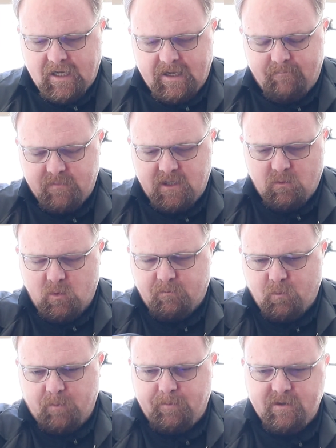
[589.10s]

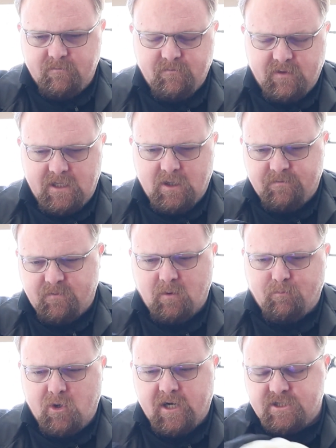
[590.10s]
we'll put,
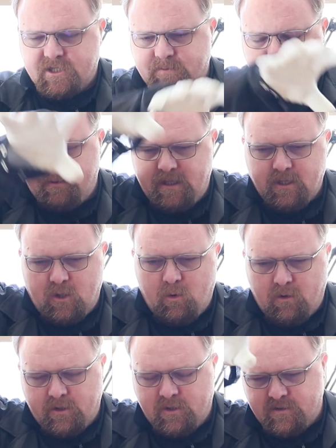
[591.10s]
4 projects in
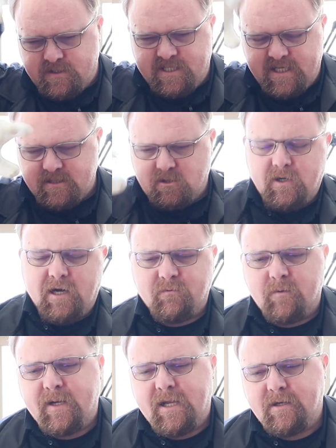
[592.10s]
a corner, or 6, or
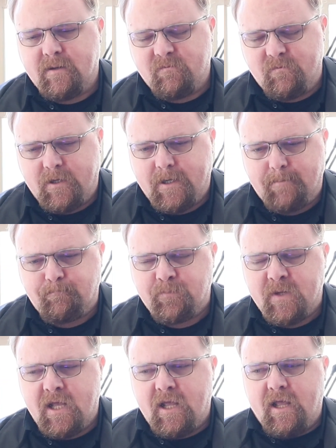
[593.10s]
however many that fit
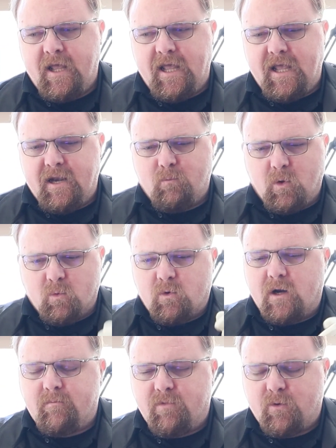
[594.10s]
in, and
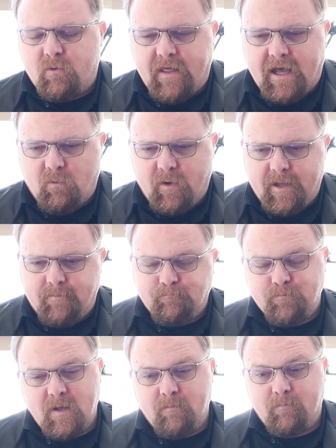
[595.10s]
we'll run them through that
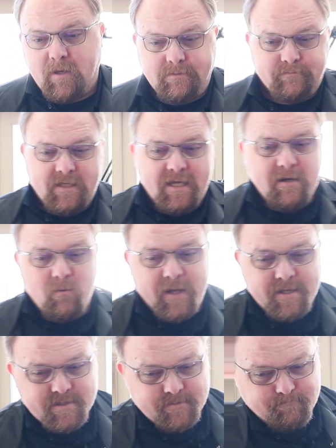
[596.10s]
way. But
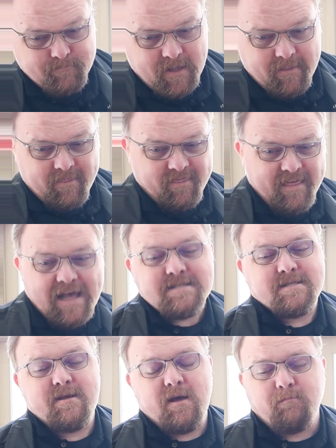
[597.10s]
anyways,
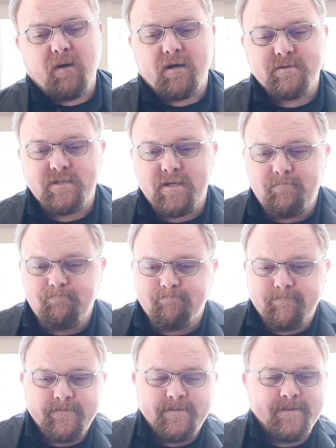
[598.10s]
that's the
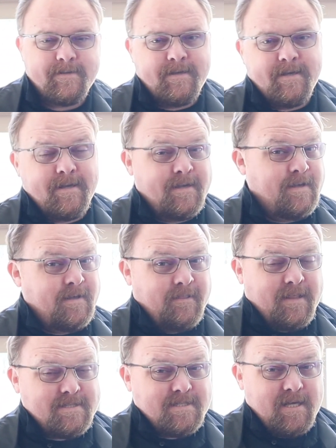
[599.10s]
unboxing.
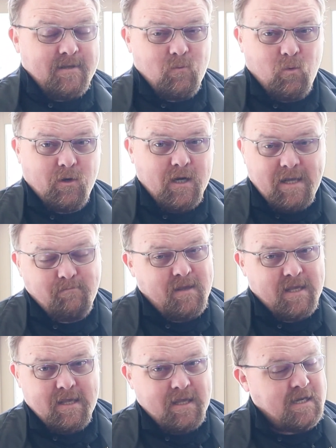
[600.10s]
That's it. We're
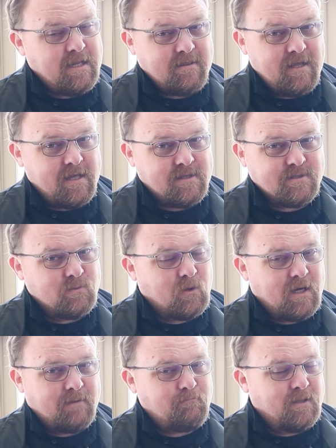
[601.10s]
not making anything
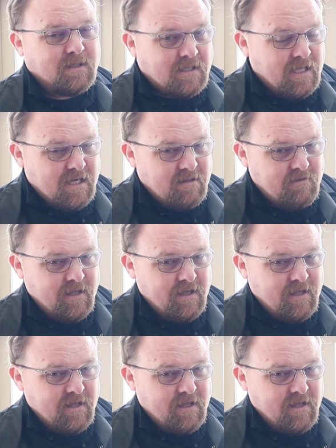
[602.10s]
else. We're not building